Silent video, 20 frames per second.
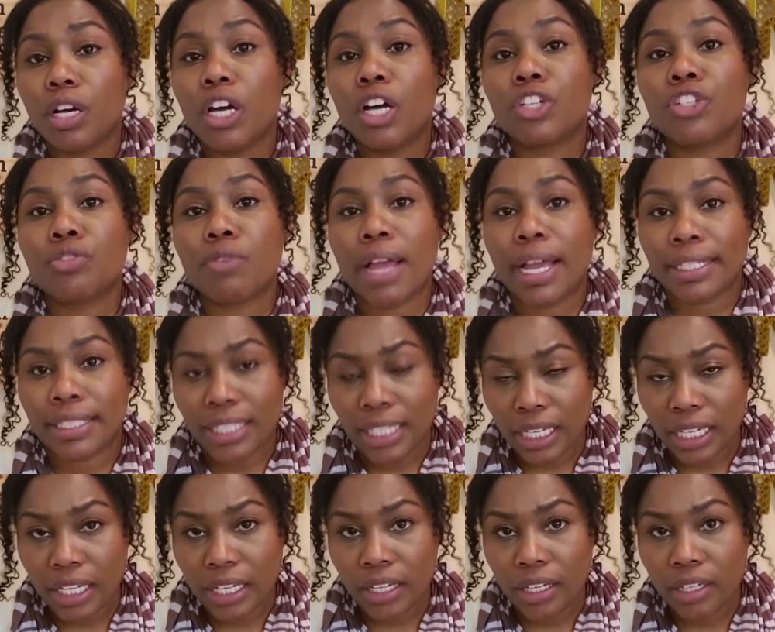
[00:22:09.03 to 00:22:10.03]
attract
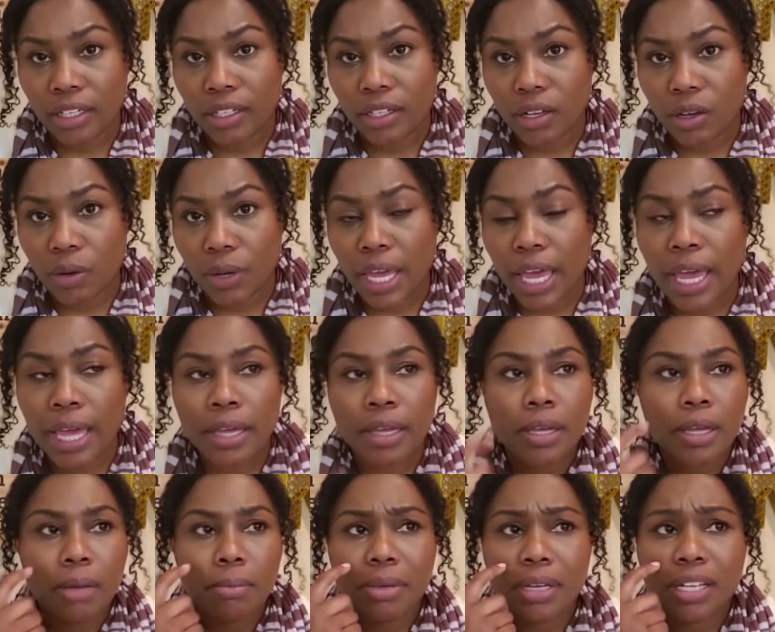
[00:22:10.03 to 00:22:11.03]
in okay
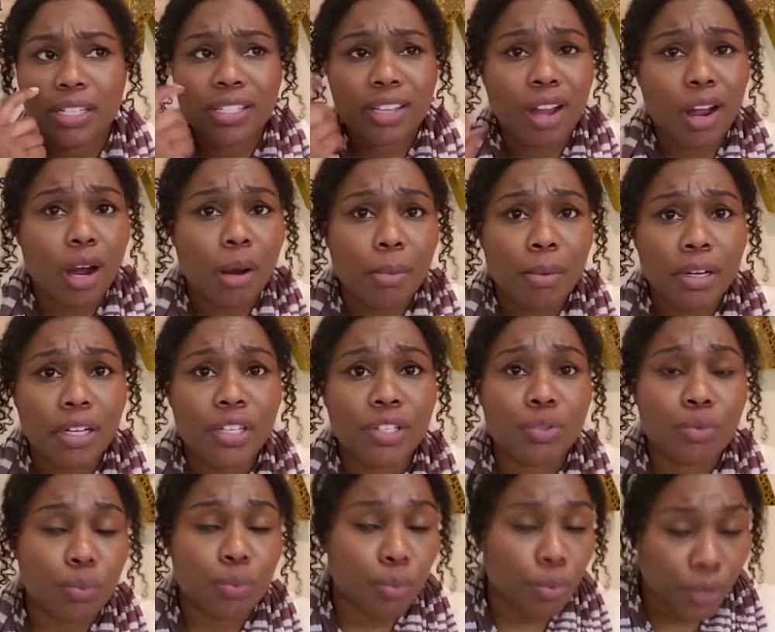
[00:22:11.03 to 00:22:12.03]
because karma
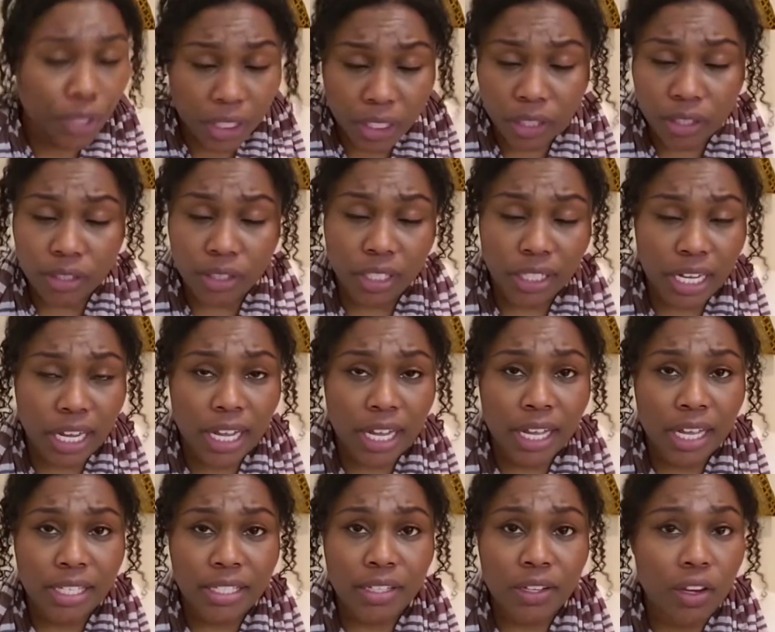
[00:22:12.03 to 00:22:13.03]
is real you
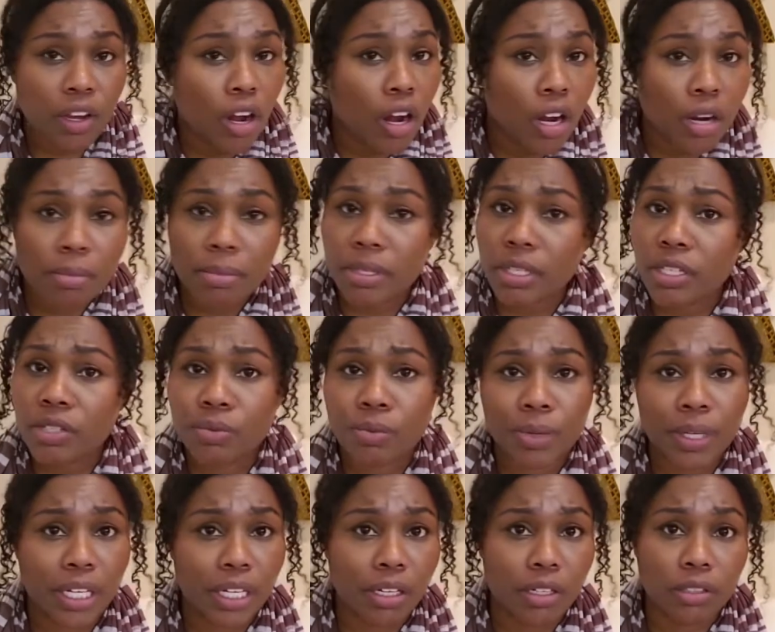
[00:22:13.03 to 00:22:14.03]
guys karma is
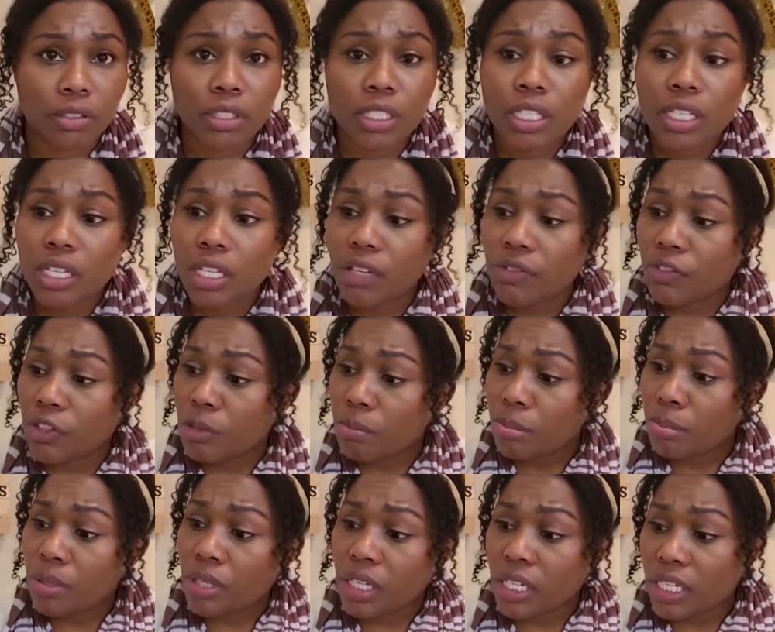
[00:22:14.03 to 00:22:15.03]
real if you
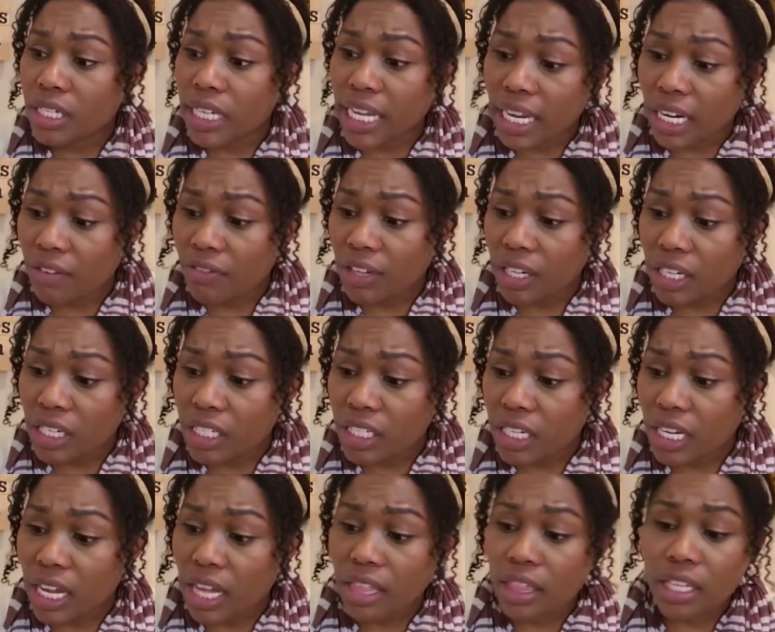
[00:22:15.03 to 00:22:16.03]
put negative
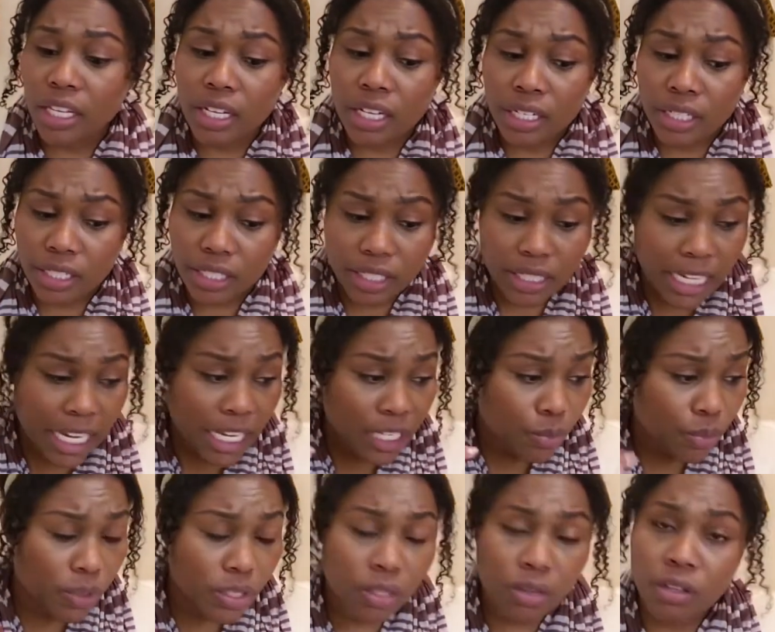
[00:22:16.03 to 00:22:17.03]
energy out there that's
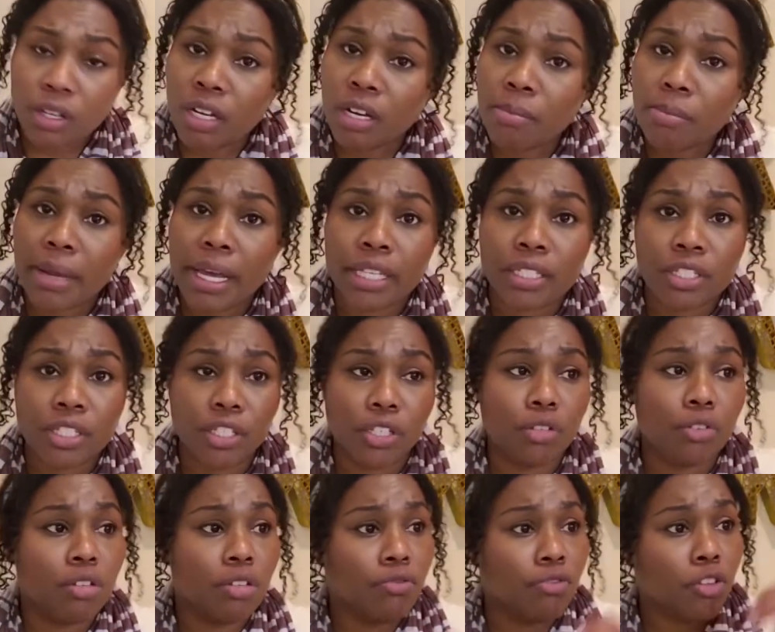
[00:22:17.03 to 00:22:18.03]
what's going to come back to
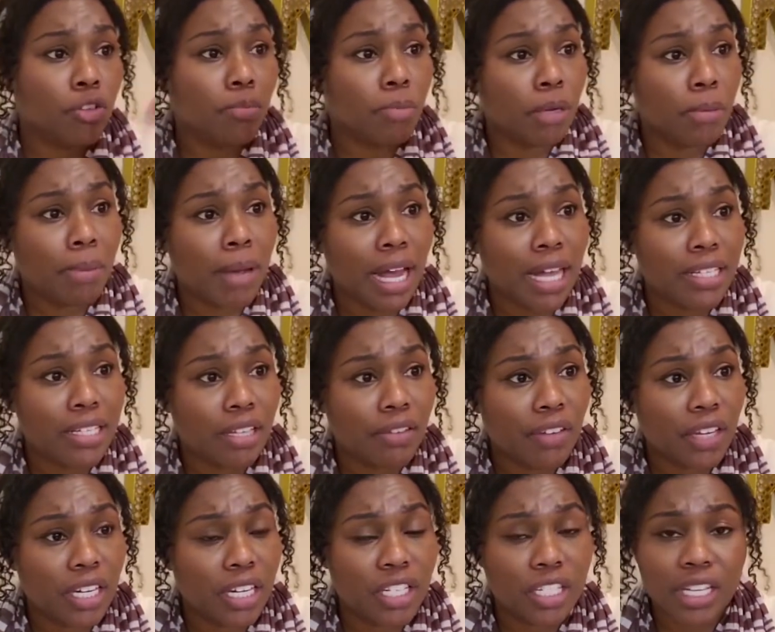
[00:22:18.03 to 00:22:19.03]
you if you put positive
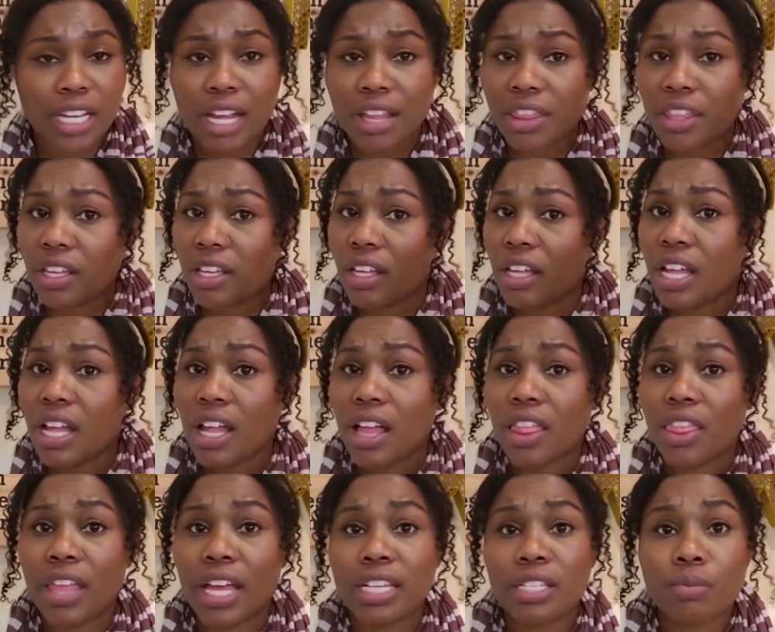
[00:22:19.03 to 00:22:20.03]
energy out there
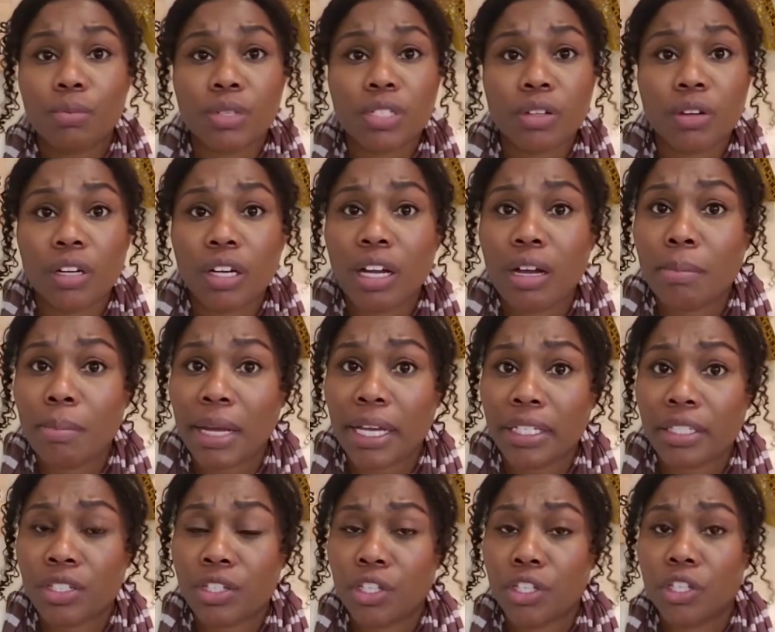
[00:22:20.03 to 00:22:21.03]
that's what's going to come
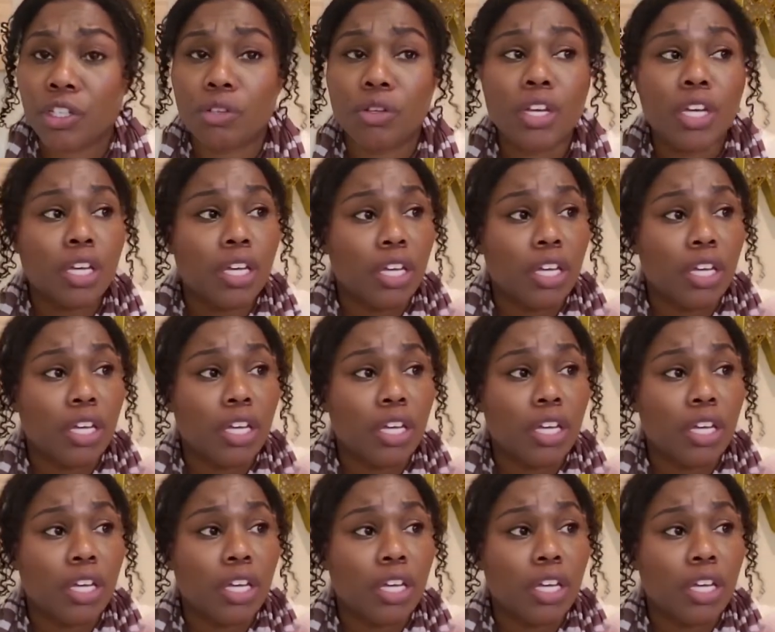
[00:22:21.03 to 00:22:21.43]
back to you